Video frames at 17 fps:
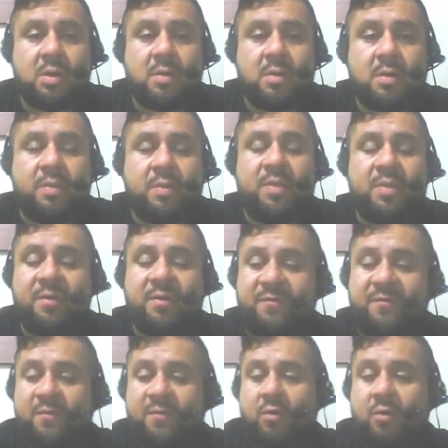The
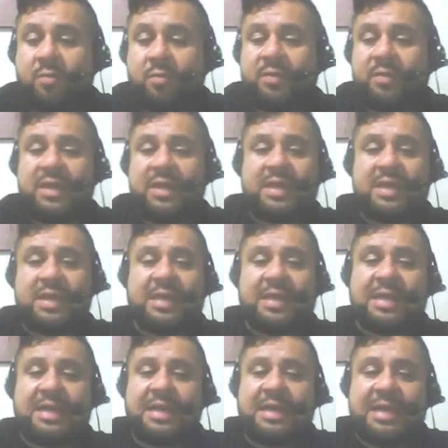form.
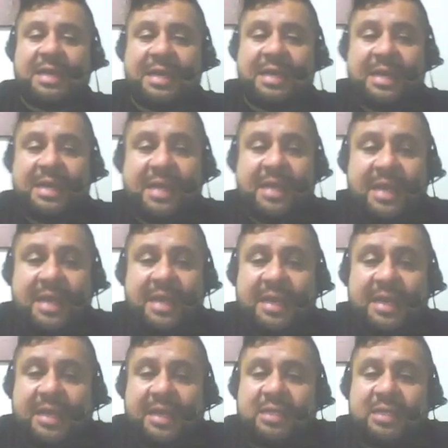In
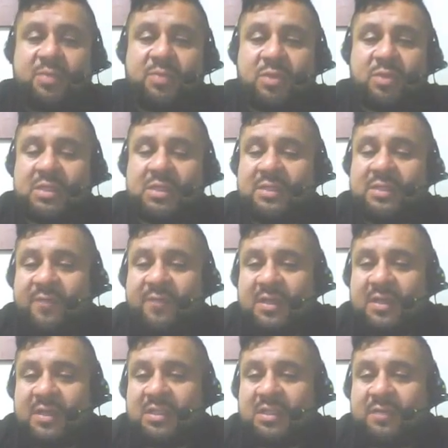English, possessive
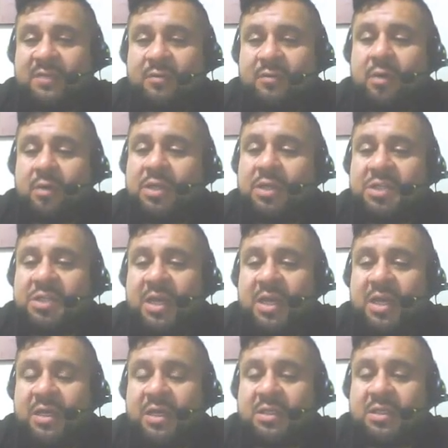adjectives do not
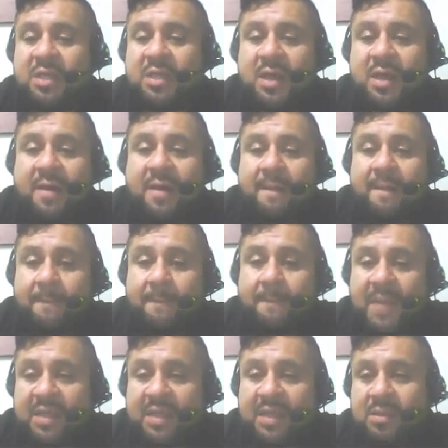change
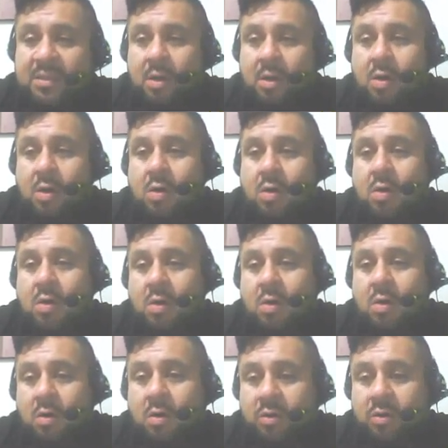based
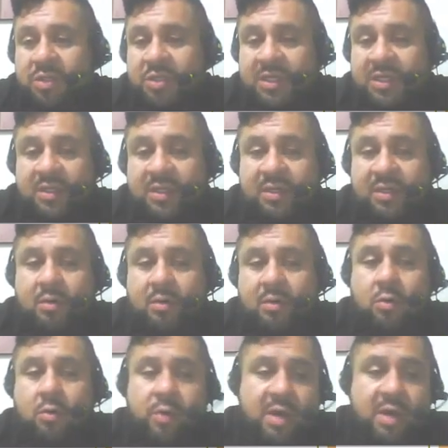on gender
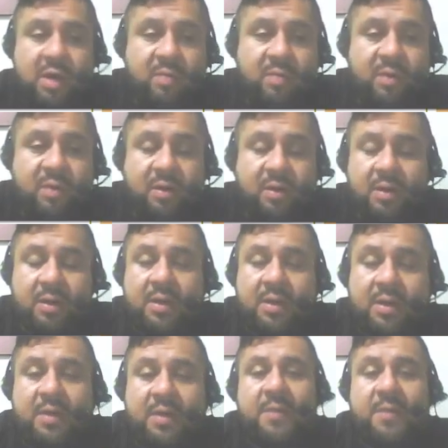or number.
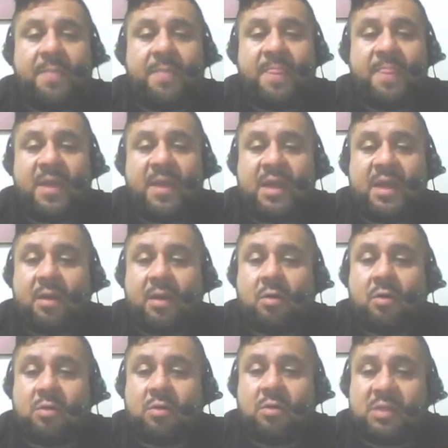They are
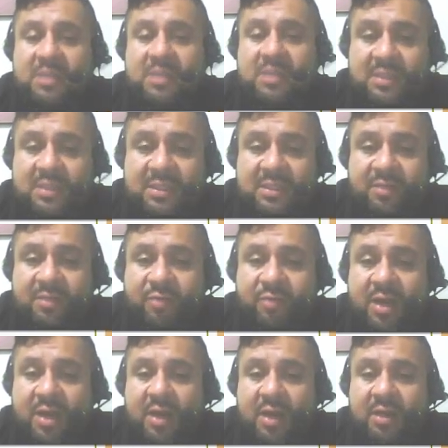consistent
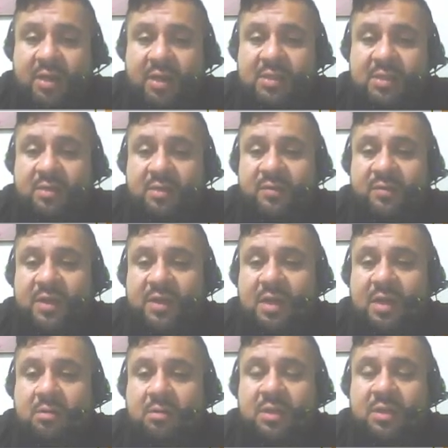regardless of the
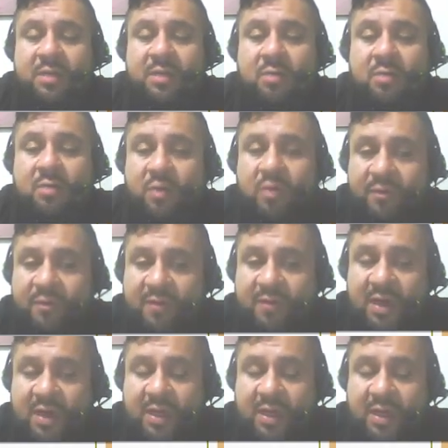noun they modify.